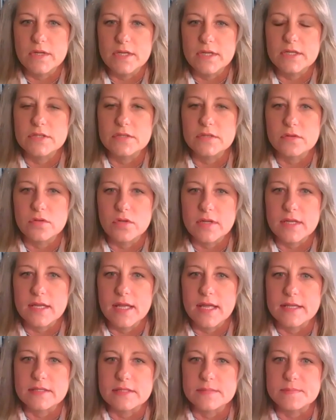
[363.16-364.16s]
need to look
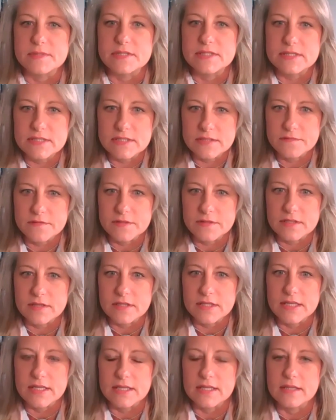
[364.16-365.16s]
at
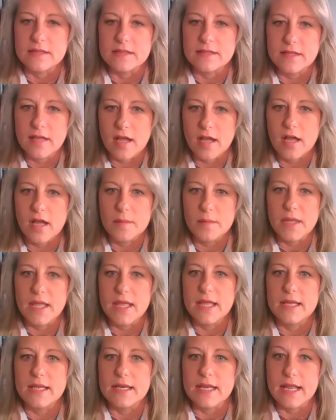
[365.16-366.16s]
specifically
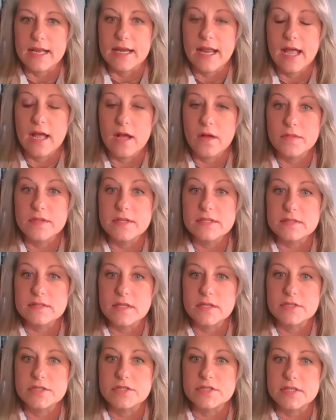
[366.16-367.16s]
ComEd and how this
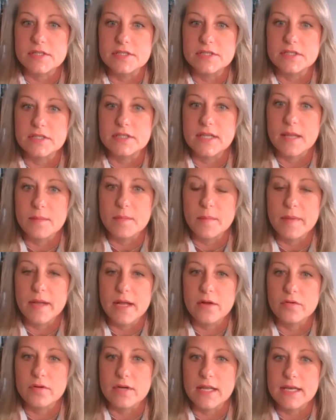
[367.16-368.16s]
legislation came
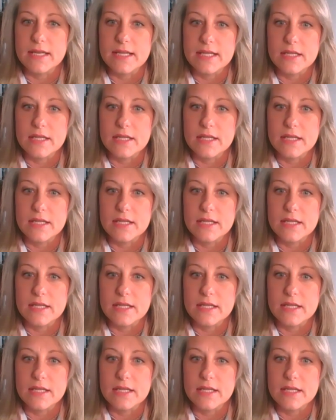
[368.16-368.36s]
about. And he